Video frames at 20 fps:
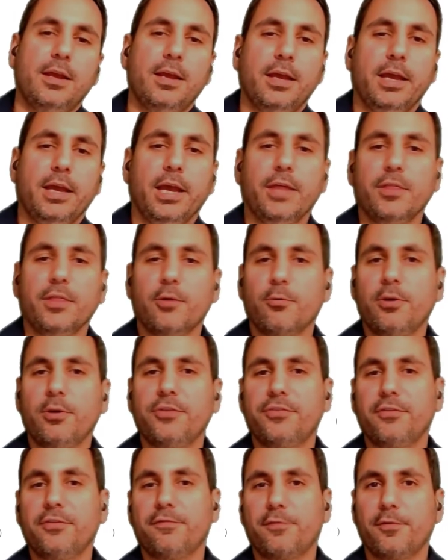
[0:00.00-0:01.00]
And the
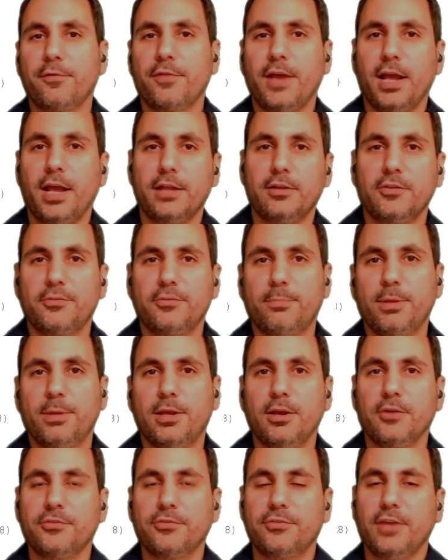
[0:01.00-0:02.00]
reason for that is
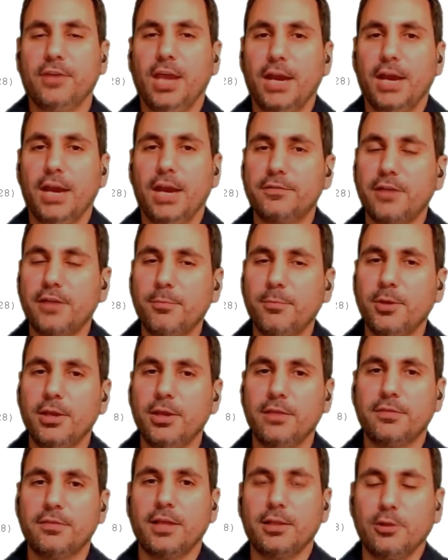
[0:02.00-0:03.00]
because every time you
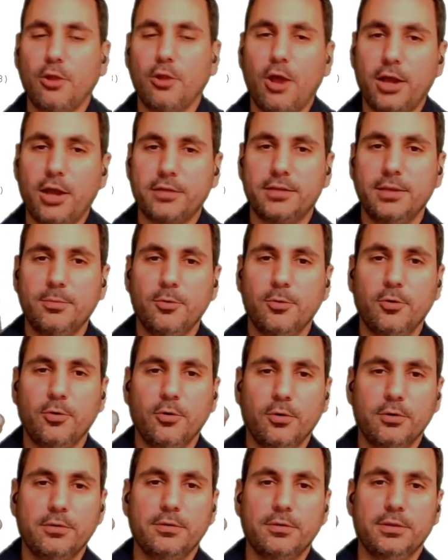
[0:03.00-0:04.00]
hit that lock
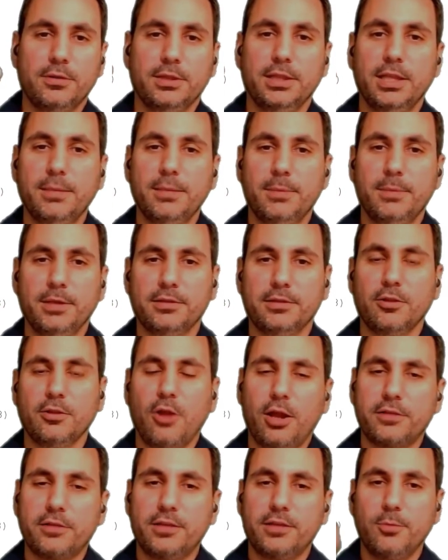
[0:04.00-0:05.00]
table limit, the
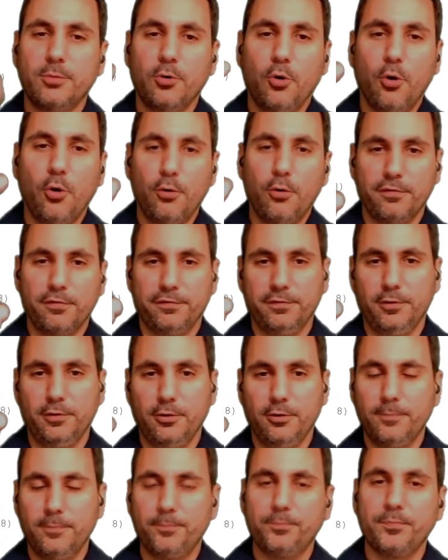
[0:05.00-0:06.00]
lock table
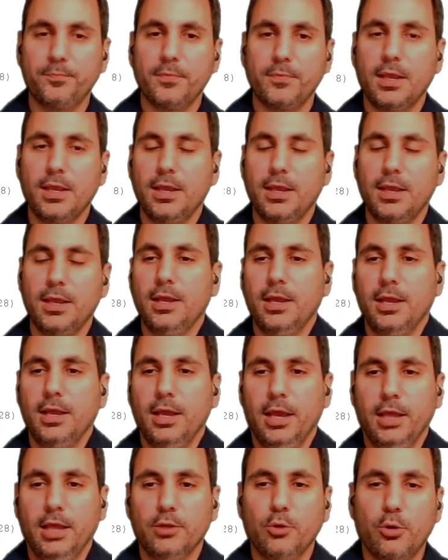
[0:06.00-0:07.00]
overflow,
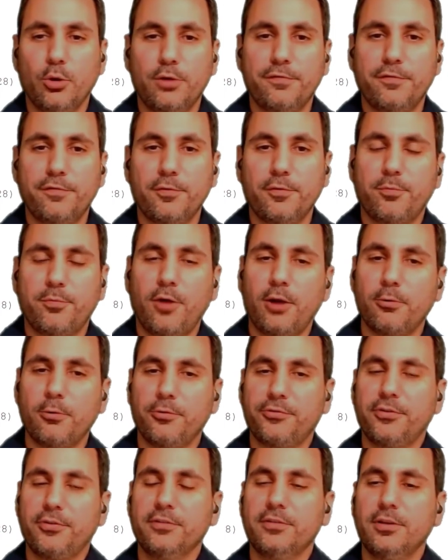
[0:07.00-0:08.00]
in order for progress
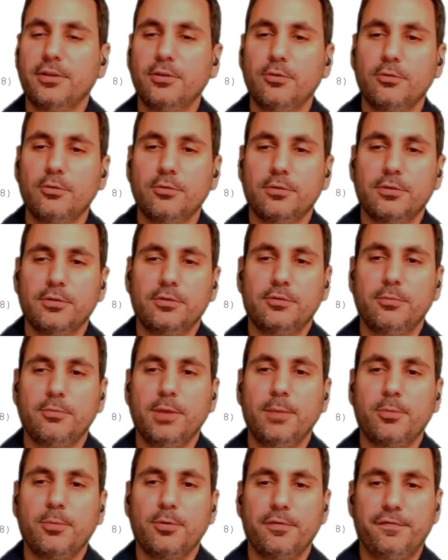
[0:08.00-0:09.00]
to continue to be
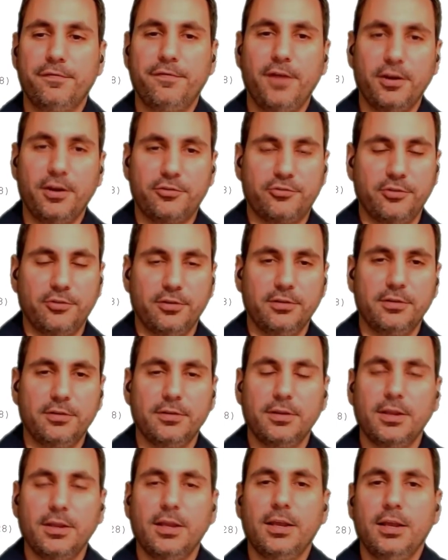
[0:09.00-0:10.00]
able to function,
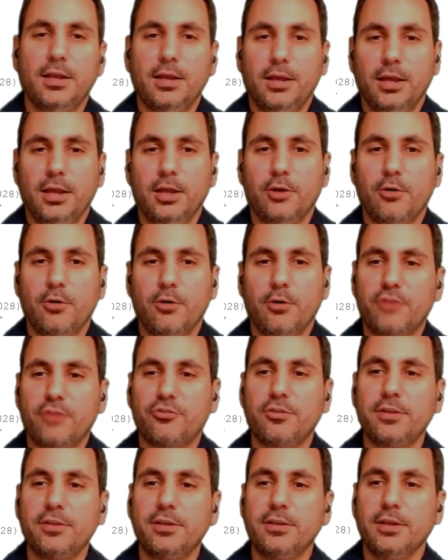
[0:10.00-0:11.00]
it'll
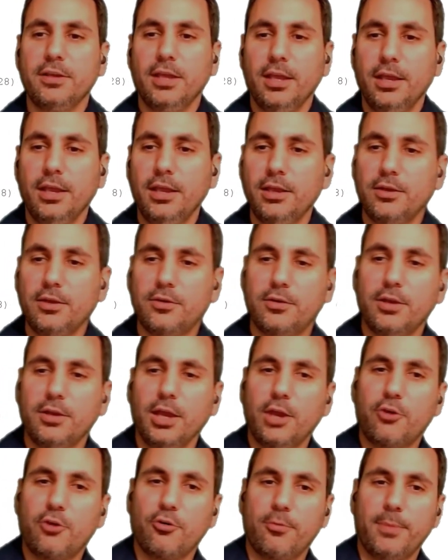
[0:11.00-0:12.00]
actually
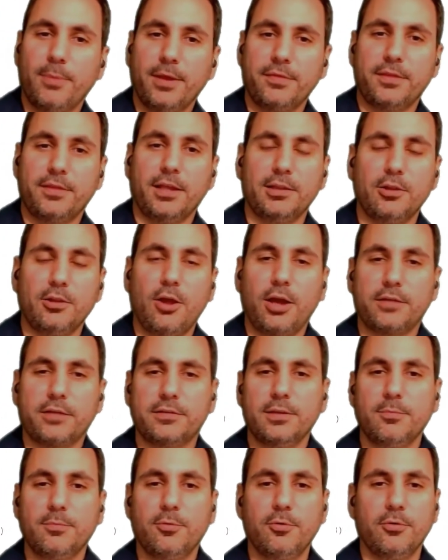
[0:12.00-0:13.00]
increment that lock
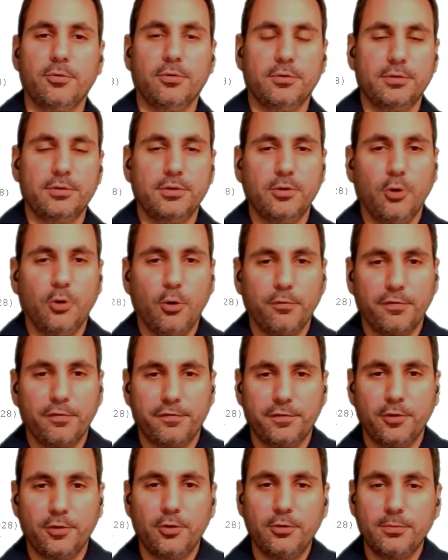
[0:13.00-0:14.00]
table
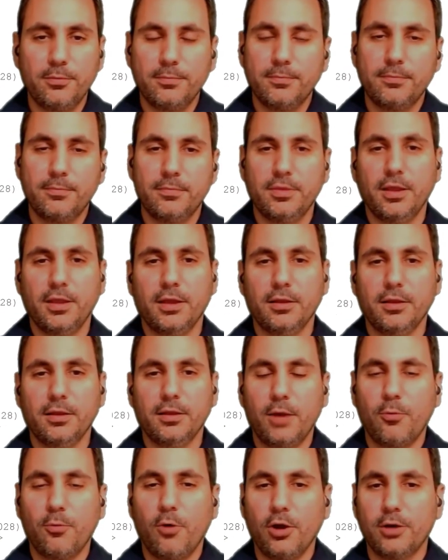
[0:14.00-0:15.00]
overflow, that high
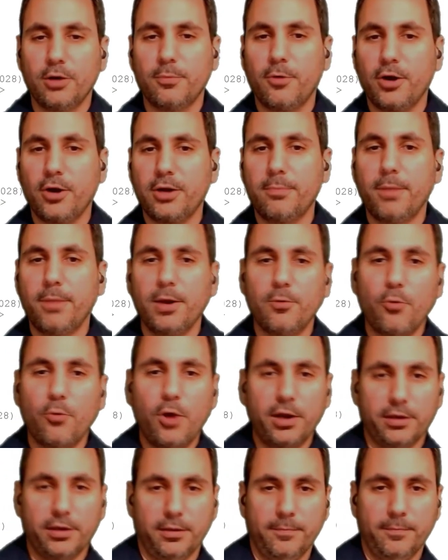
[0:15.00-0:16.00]
water mark, by 1.